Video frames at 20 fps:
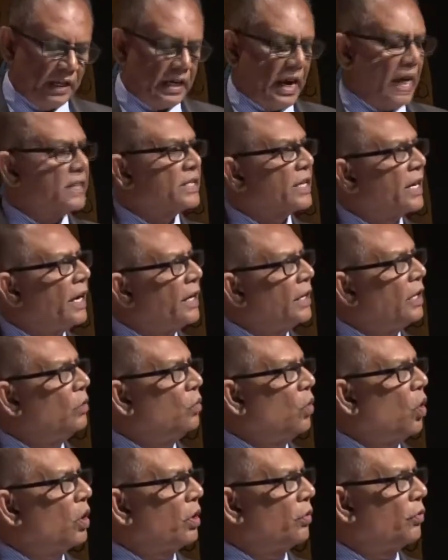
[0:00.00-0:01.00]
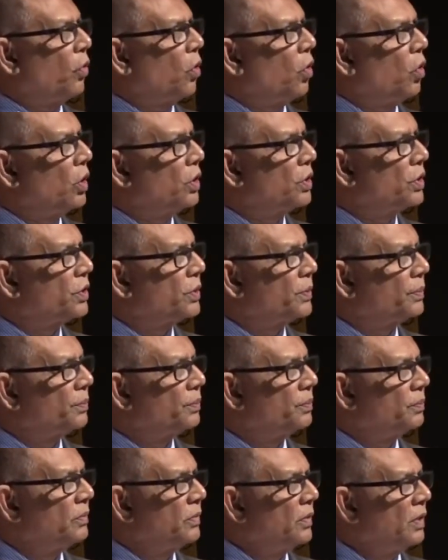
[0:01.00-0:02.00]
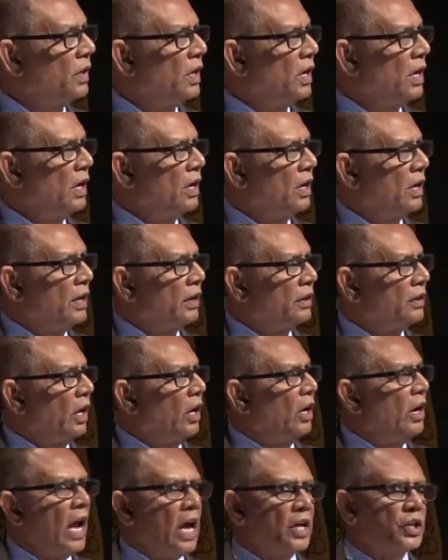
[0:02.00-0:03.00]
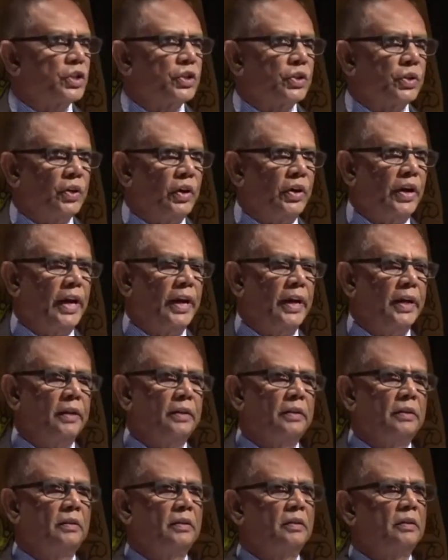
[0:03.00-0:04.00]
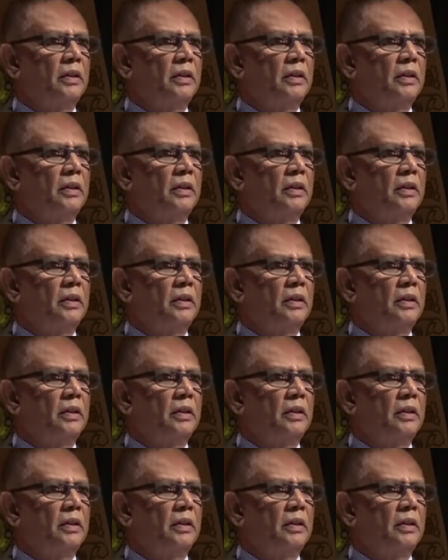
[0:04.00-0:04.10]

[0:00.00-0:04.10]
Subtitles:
cascading waterfalls, the lush green